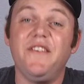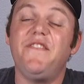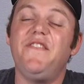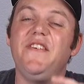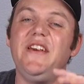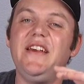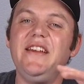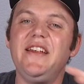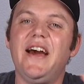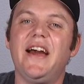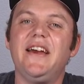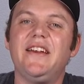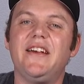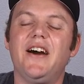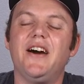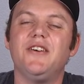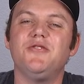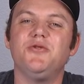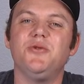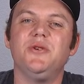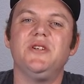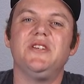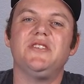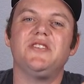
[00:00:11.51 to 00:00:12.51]
The
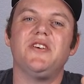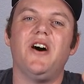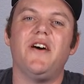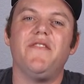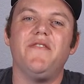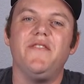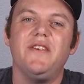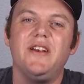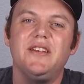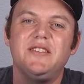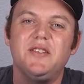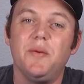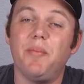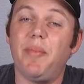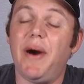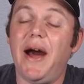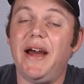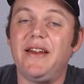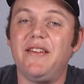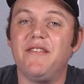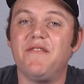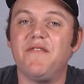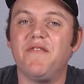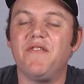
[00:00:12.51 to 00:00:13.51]
V900 is offered as a
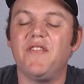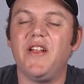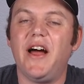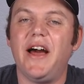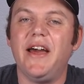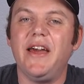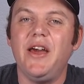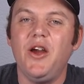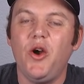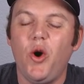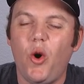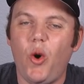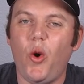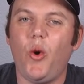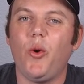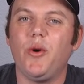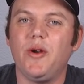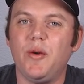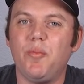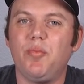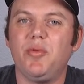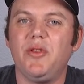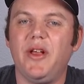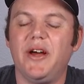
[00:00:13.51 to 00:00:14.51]
bind and fly
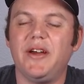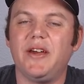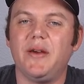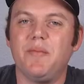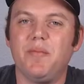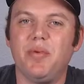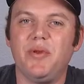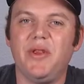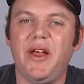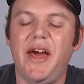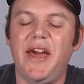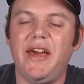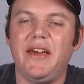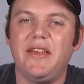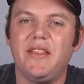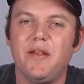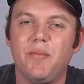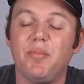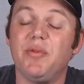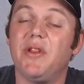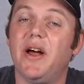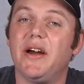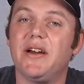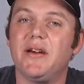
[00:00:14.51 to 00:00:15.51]
or a plug and play.
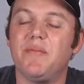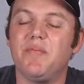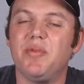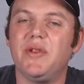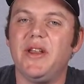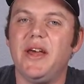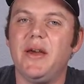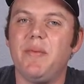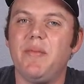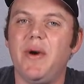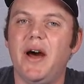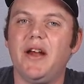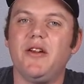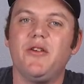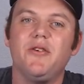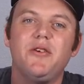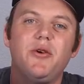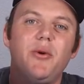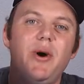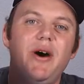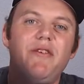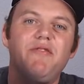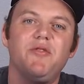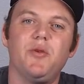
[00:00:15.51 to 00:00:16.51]
The plug and play model
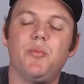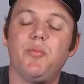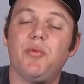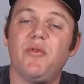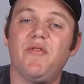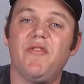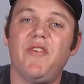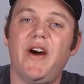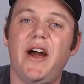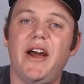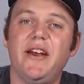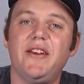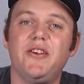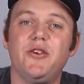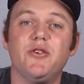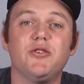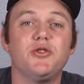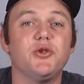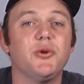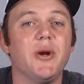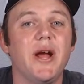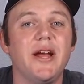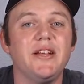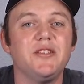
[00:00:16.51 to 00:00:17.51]
you have to provide your
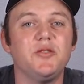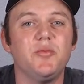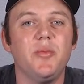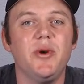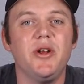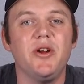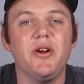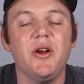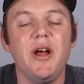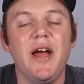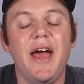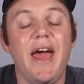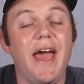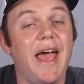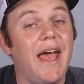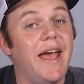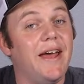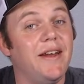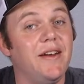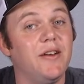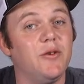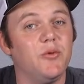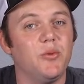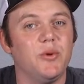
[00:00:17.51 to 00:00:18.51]
transmitter
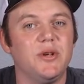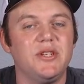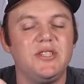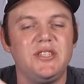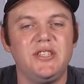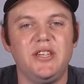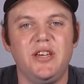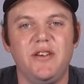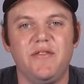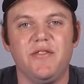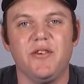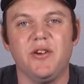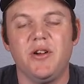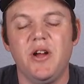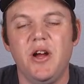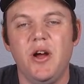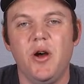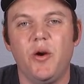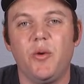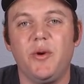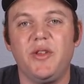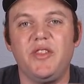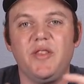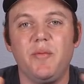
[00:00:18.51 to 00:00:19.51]
and a receiver.
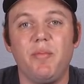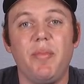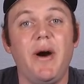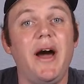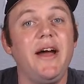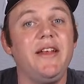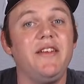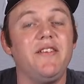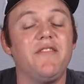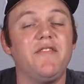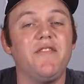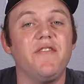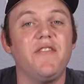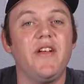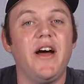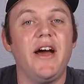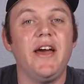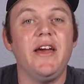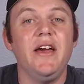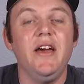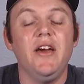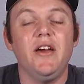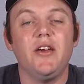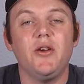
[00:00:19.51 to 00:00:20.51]
With the bind and
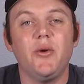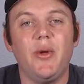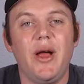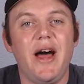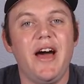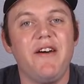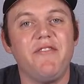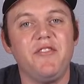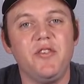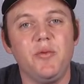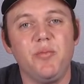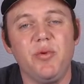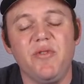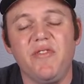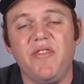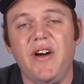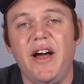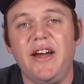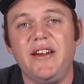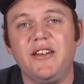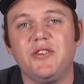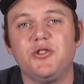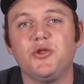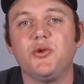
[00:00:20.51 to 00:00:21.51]
fly, you'll have to
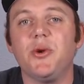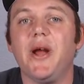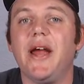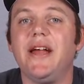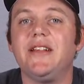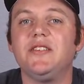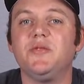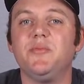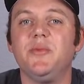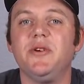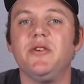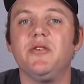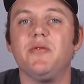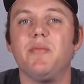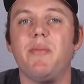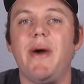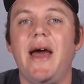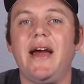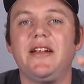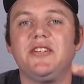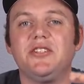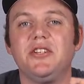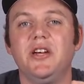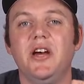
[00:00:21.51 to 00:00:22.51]
provide a transmitter
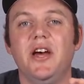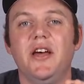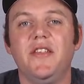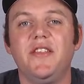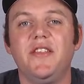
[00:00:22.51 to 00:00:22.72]
match